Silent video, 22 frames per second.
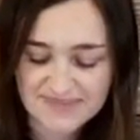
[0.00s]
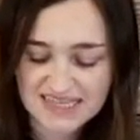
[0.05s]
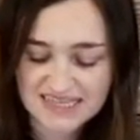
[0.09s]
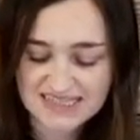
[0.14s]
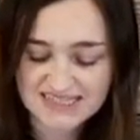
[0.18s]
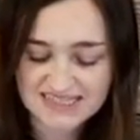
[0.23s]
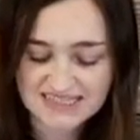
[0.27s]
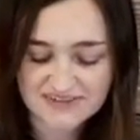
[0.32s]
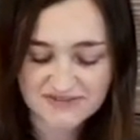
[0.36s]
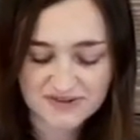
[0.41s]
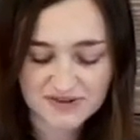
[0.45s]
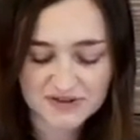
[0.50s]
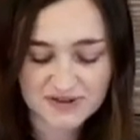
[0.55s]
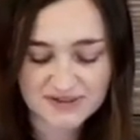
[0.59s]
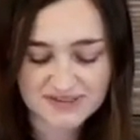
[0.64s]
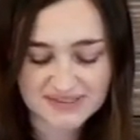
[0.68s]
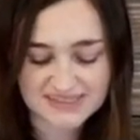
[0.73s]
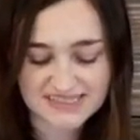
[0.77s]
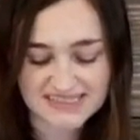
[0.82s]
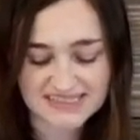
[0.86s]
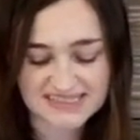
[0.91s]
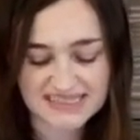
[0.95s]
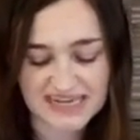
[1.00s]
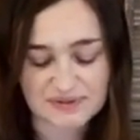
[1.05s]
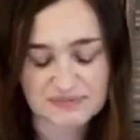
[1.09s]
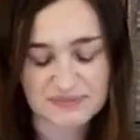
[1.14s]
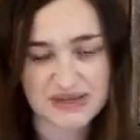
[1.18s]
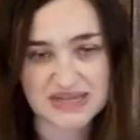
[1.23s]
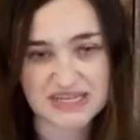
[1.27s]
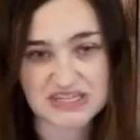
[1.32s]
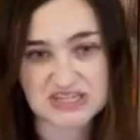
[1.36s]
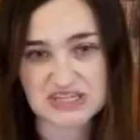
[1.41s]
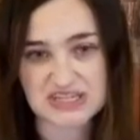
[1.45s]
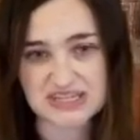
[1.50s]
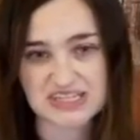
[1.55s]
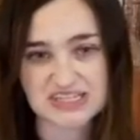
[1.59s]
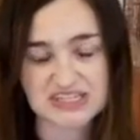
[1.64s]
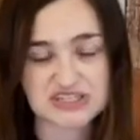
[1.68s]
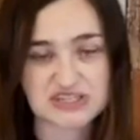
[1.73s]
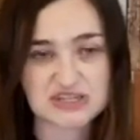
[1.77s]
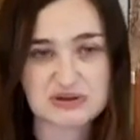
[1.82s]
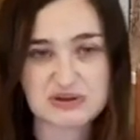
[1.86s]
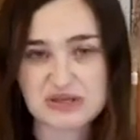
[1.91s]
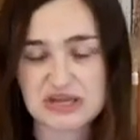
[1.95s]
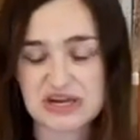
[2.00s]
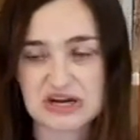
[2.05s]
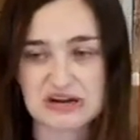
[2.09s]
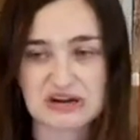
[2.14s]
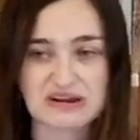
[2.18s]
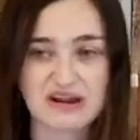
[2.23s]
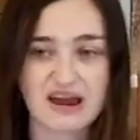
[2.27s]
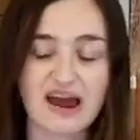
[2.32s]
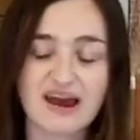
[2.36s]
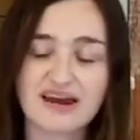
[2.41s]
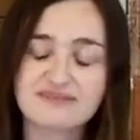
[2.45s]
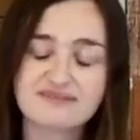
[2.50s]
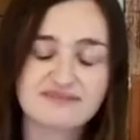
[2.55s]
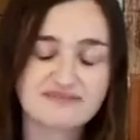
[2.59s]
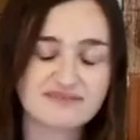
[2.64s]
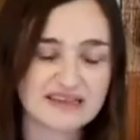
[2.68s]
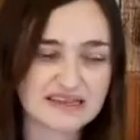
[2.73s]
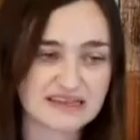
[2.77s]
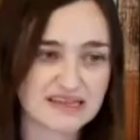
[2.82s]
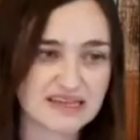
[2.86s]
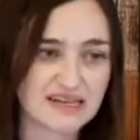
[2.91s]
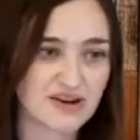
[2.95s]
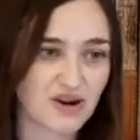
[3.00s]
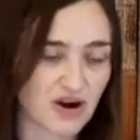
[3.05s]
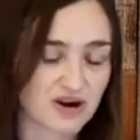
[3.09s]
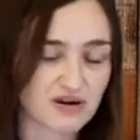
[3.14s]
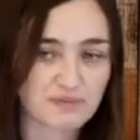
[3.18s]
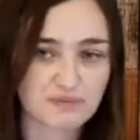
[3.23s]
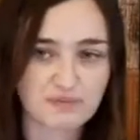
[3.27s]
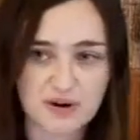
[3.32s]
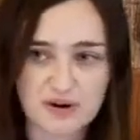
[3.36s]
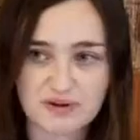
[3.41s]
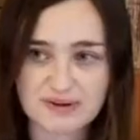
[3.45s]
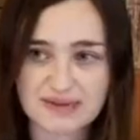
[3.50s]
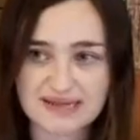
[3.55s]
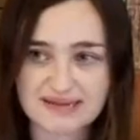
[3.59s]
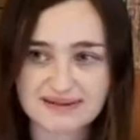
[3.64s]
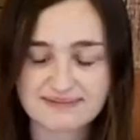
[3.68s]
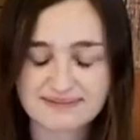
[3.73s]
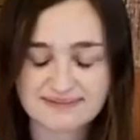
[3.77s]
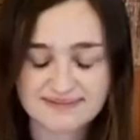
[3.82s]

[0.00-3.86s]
It's difficult to step into this new year not feeling heartbroken.